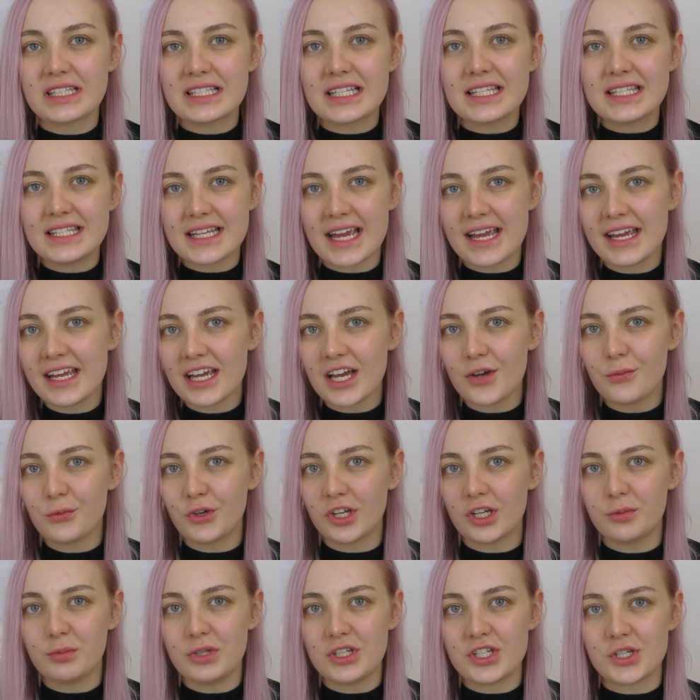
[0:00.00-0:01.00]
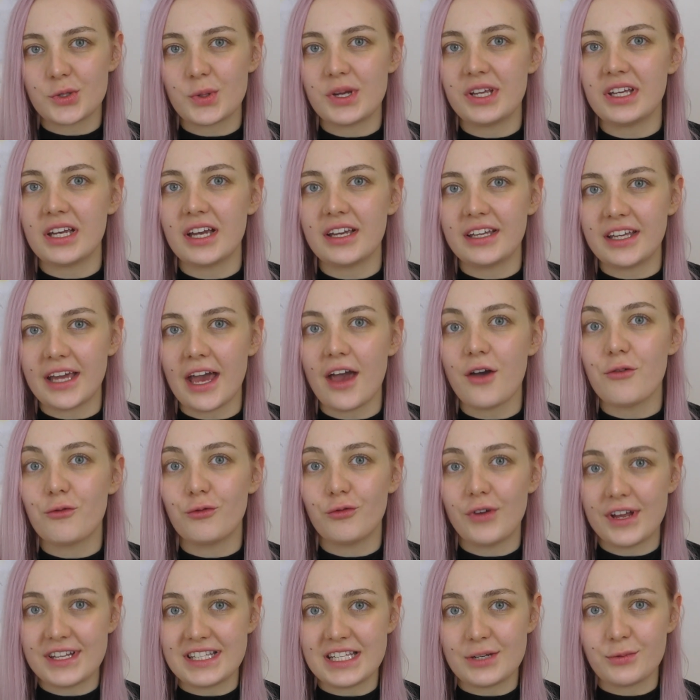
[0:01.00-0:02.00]
Today I'm going to be doing a
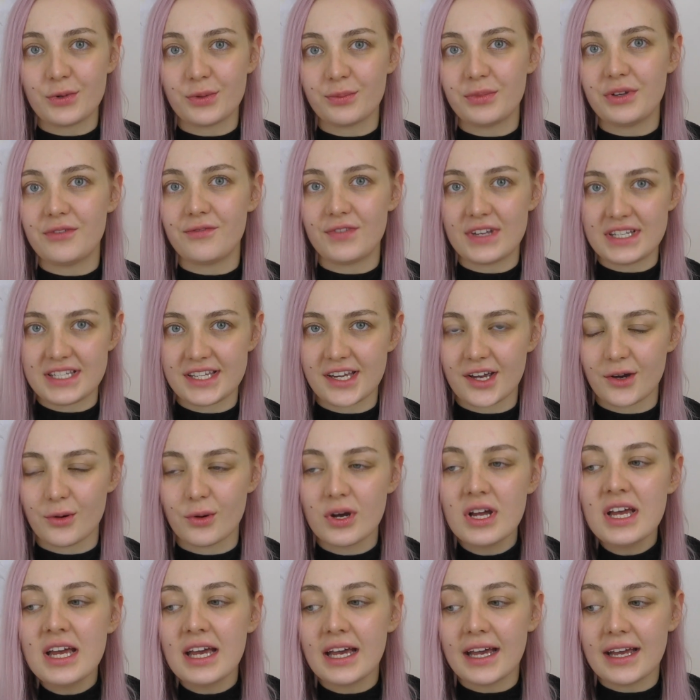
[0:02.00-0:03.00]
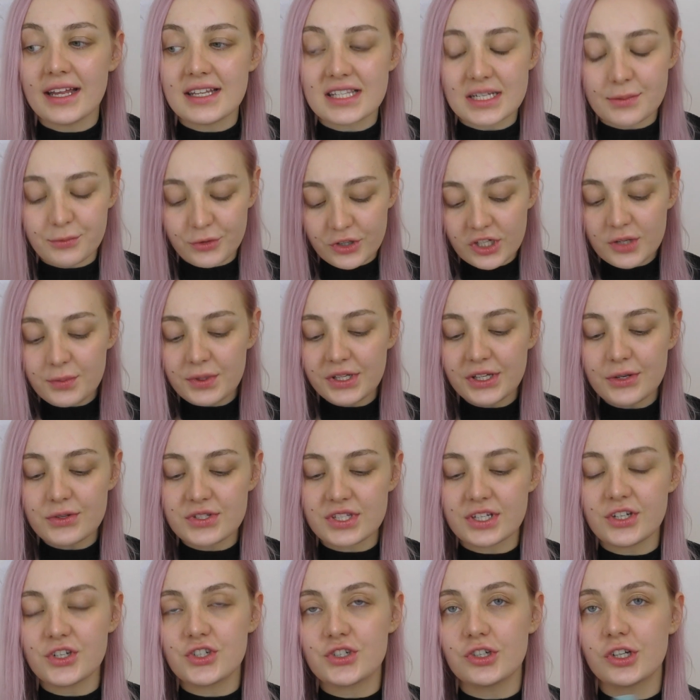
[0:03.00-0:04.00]
get ready with me video and I'm going to be
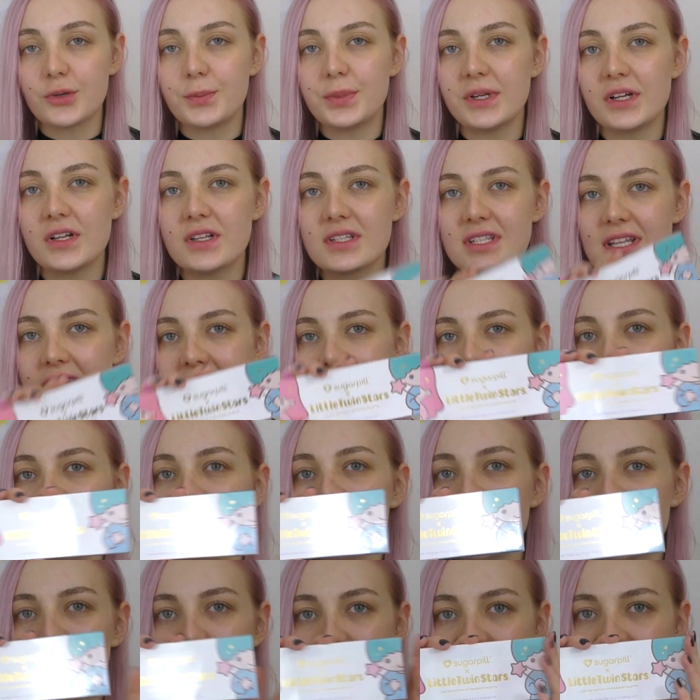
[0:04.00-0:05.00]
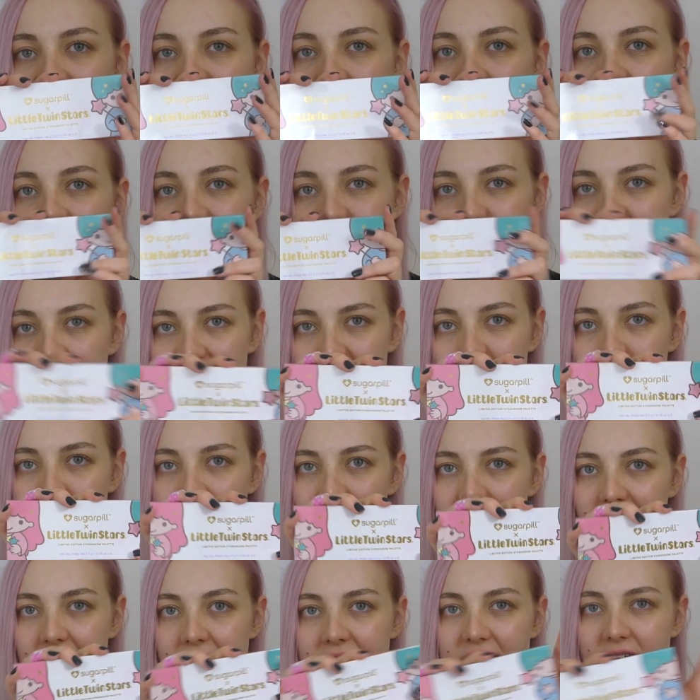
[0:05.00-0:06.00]
using Sugarpill's Little Twin Stars makeup
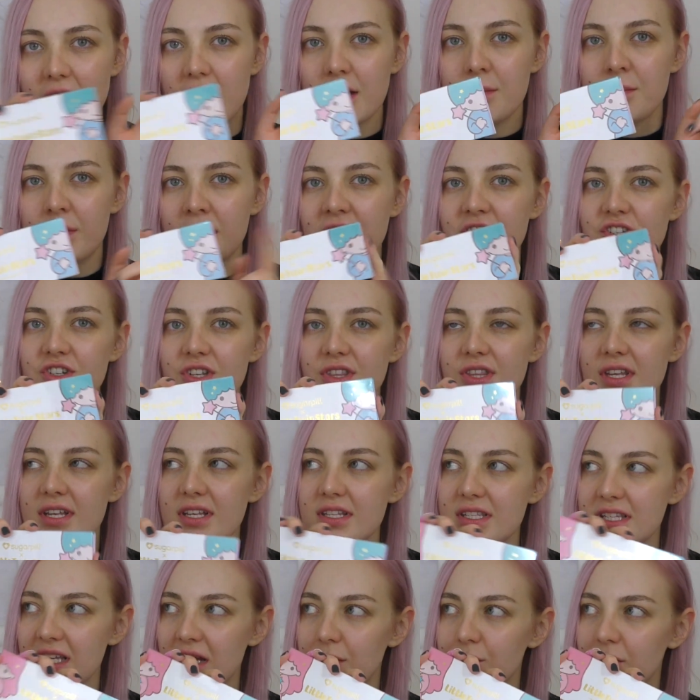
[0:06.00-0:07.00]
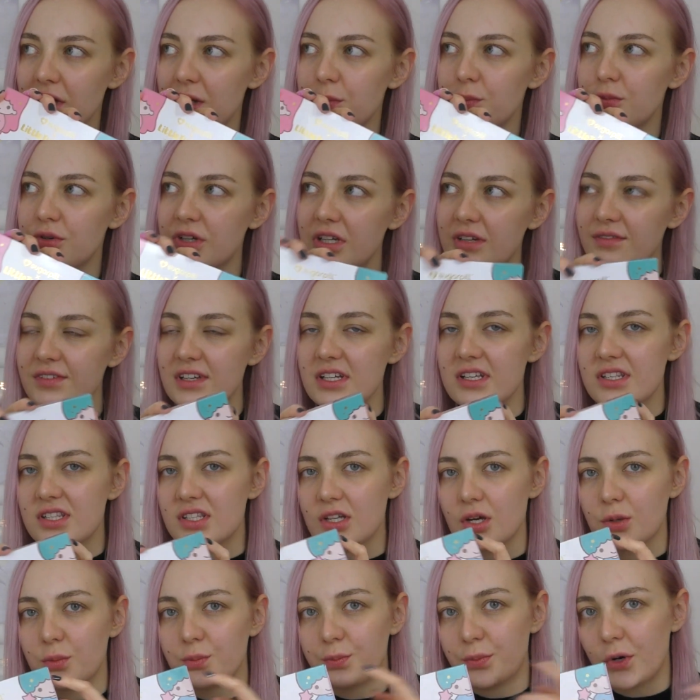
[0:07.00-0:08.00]
palette. I mentioned this in my
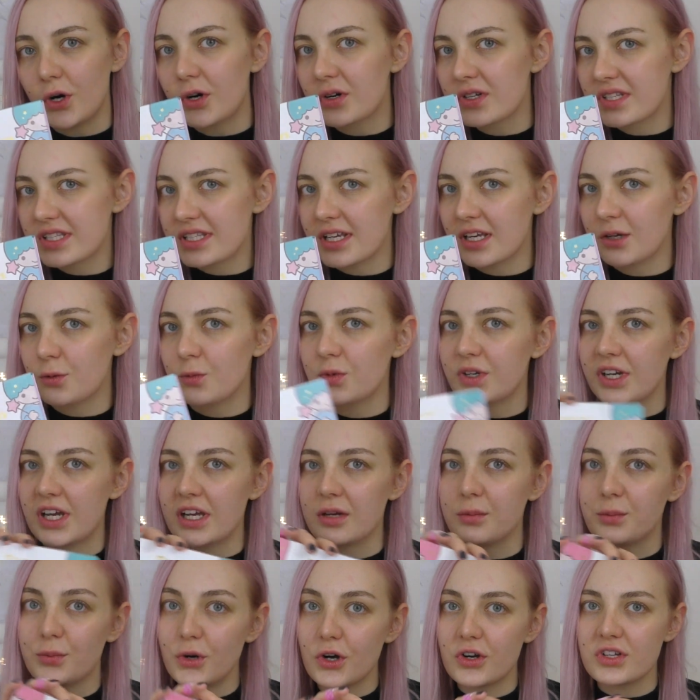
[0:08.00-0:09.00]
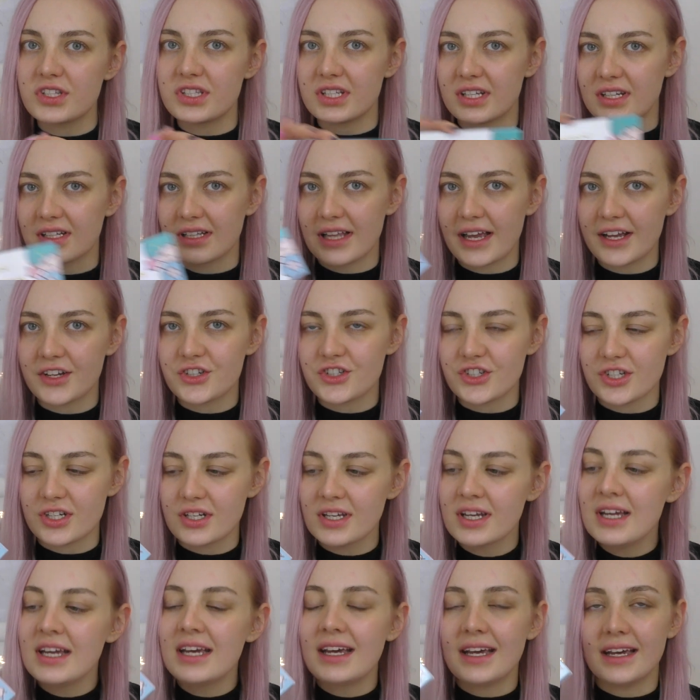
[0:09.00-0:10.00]
previous unboxing when I unboxed the
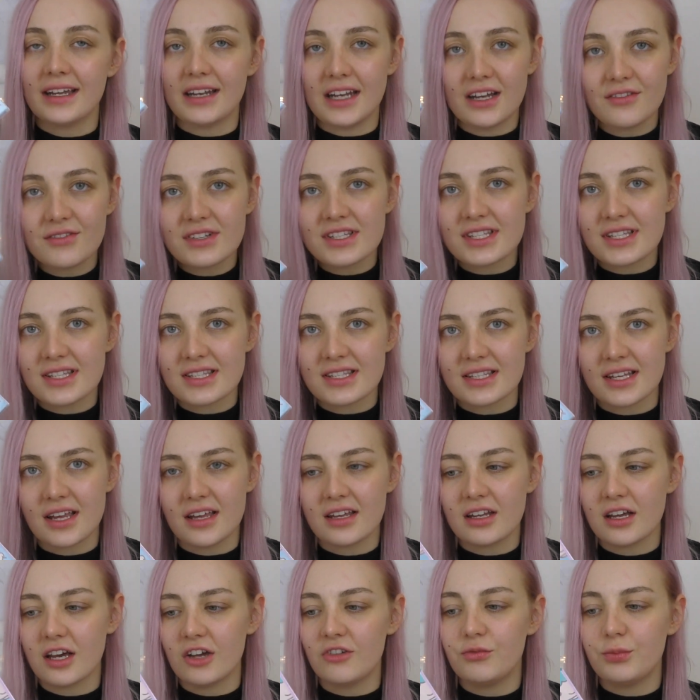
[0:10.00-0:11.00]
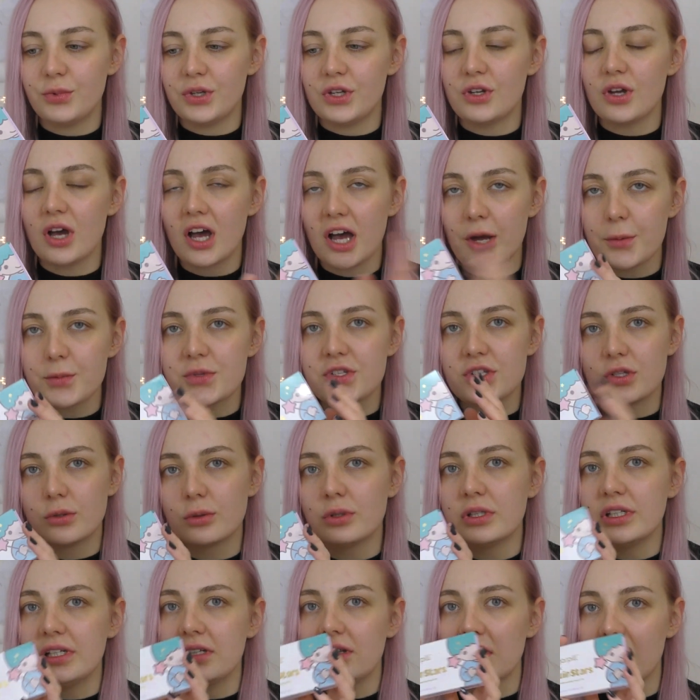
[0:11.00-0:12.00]
collection, and ever since then I've been
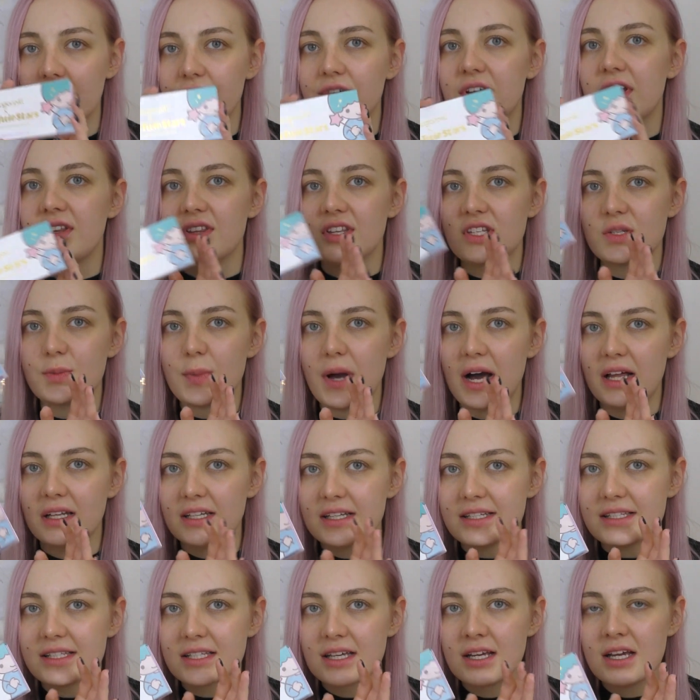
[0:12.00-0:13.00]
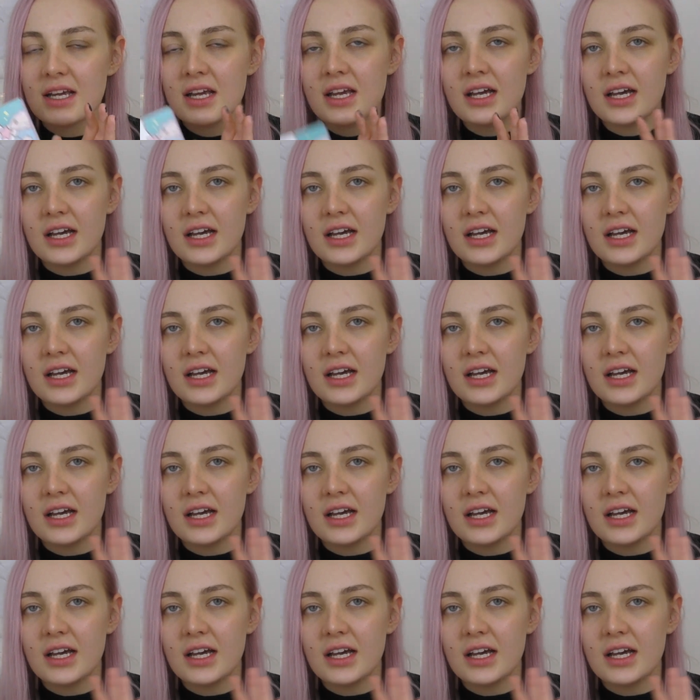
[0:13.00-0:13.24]
absolutely loving this palette.